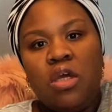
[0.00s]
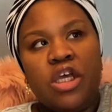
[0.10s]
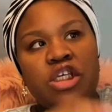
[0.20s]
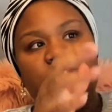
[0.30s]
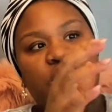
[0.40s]

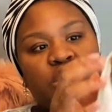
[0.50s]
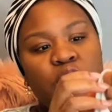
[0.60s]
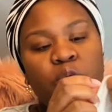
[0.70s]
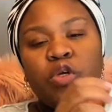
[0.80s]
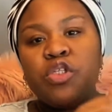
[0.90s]
is
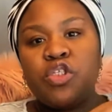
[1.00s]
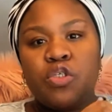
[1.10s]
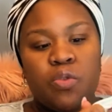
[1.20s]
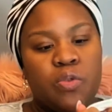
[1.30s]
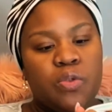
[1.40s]
0
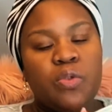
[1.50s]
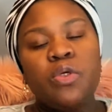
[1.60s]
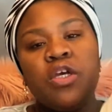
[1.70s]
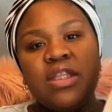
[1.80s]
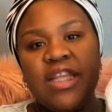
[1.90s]
to
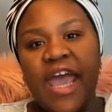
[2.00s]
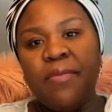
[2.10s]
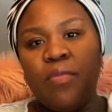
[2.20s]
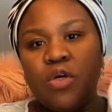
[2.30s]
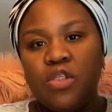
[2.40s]

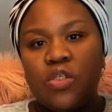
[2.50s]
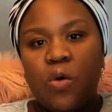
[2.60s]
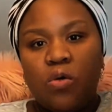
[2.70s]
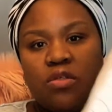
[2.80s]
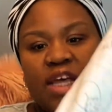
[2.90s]
9 months
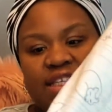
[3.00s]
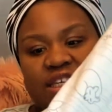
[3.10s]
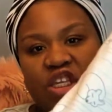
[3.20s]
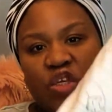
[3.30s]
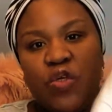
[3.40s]
old that
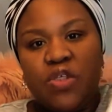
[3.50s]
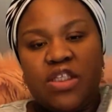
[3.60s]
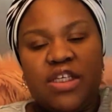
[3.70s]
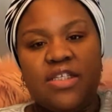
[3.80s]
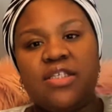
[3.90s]
can use
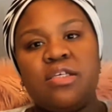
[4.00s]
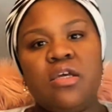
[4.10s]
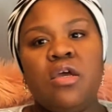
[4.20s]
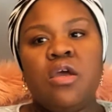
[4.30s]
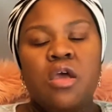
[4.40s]
this.
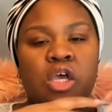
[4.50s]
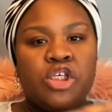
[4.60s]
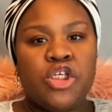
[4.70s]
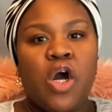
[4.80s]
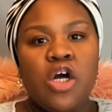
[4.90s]

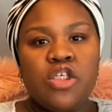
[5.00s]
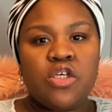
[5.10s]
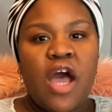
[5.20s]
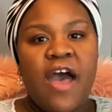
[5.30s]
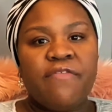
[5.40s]
She
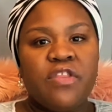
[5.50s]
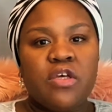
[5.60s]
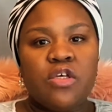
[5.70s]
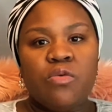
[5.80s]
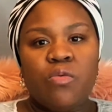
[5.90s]
also have
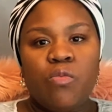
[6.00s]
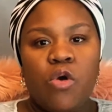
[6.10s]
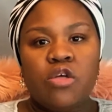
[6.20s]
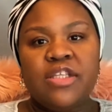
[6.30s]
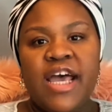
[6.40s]
the
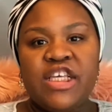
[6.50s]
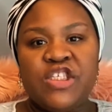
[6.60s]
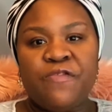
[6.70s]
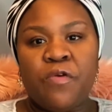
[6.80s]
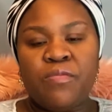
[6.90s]
one that
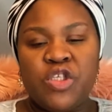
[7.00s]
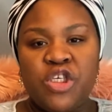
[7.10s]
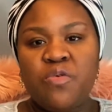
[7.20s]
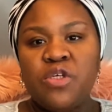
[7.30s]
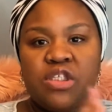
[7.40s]
is from
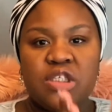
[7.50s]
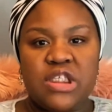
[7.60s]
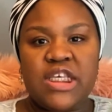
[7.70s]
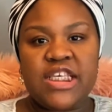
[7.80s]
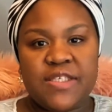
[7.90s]
0 to
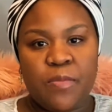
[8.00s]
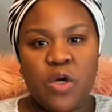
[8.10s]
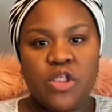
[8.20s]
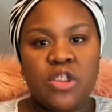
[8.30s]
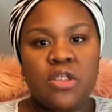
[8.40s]
6
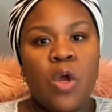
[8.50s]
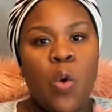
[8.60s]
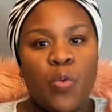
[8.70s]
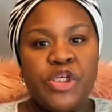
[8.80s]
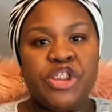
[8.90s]
months,
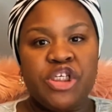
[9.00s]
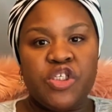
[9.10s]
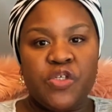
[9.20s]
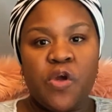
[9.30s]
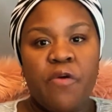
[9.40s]
which
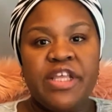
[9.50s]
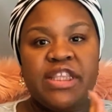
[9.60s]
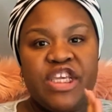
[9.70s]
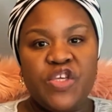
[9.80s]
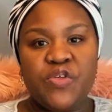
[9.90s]
she's
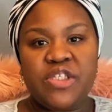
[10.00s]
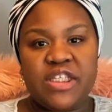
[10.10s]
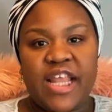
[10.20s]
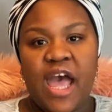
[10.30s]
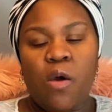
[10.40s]
currently using
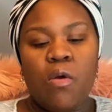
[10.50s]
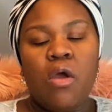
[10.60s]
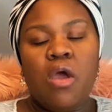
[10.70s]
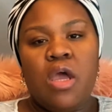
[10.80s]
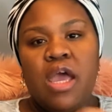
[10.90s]
now,
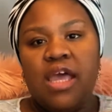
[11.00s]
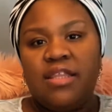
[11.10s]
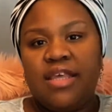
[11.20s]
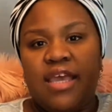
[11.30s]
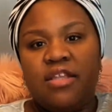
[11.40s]

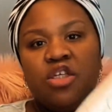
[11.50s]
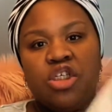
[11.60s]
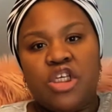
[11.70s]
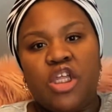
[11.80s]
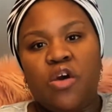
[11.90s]
and then
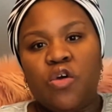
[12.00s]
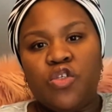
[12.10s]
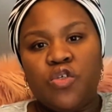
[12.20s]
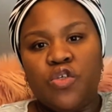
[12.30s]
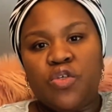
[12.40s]
she can
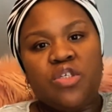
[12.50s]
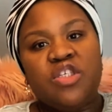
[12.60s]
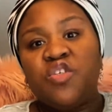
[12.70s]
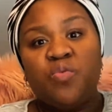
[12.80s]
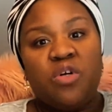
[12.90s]
also use
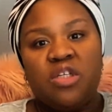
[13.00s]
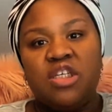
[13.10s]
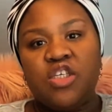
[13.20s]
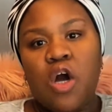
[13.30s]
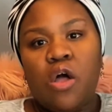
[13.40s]
this one.
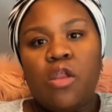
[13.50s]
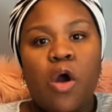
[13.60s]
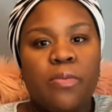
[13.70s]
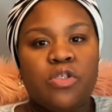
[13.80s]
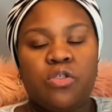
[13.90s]
It's all
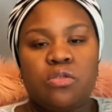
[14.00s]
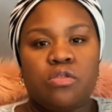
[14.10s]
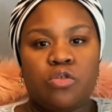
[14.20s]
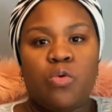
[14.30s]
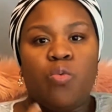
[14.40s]
up
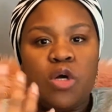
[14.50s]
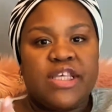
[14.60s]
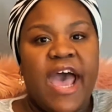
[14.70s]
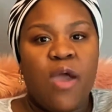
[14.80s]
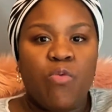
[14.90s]
to what
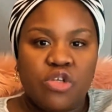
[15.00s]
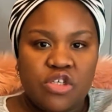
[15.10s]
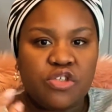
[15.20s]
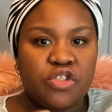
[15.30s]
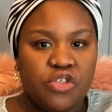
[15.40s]
I want
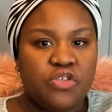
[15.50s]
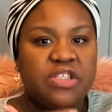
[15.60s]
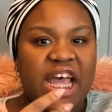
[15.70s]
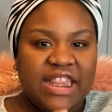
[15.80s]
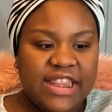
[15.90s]
her to use
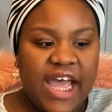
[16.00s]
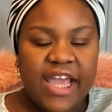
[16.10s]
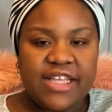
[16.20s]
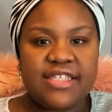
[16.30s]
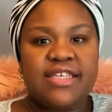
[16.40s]
that
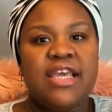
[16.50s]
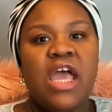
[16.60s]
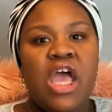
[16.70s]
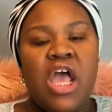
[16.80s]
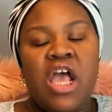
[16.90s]
night.
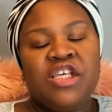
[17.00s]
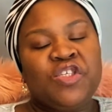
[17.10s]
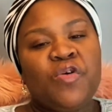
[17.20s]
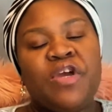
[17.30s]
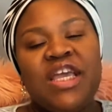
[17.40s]

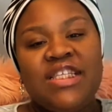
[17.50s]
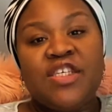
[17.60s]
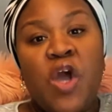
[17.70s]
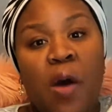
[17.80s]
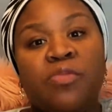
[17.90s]
So it
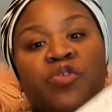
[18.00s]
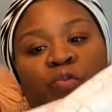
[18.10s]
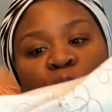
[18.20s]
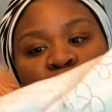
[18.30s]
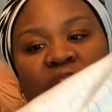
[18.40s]
comes
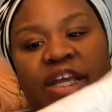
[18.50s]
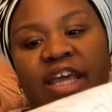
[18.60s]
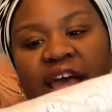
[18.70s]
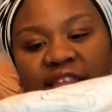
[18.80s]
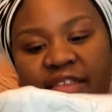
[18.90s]
really
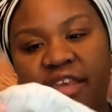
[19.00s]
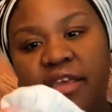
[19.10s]
handy